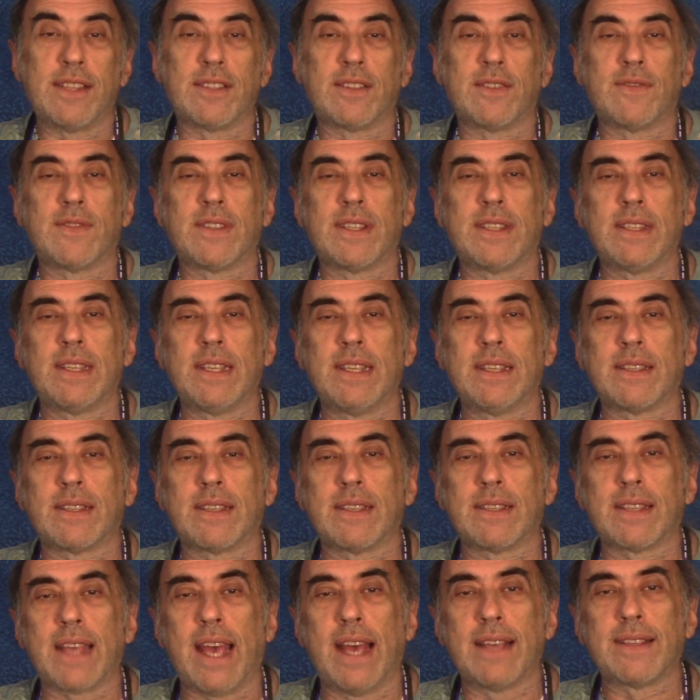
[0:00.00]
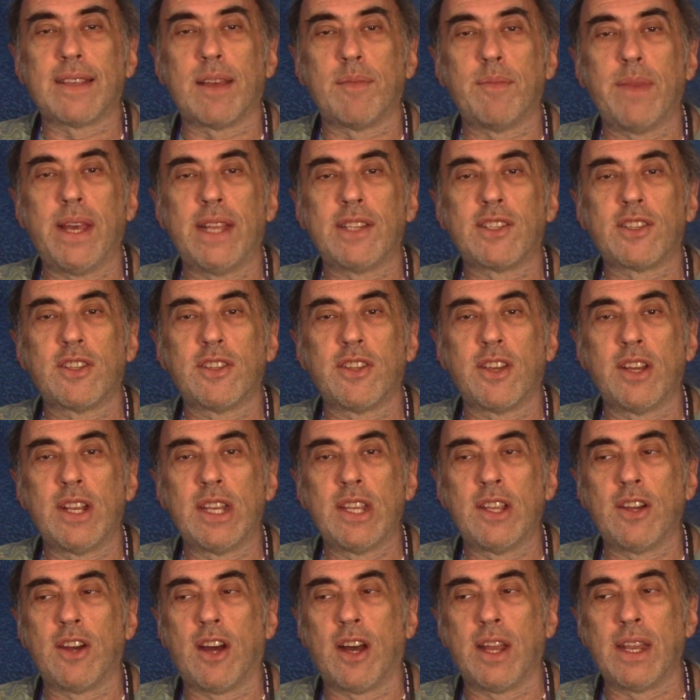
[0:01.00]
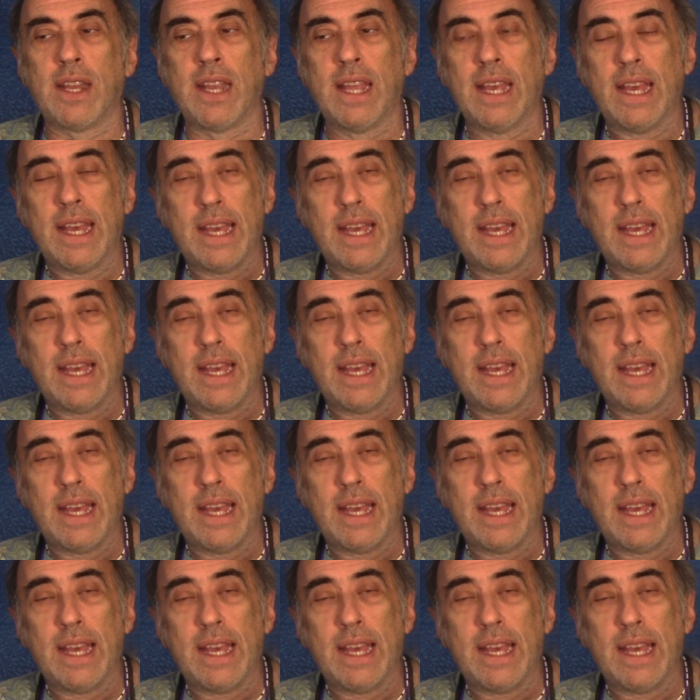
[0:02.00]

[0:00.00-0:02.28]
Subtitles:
of diseases, as I mentioned earlier on,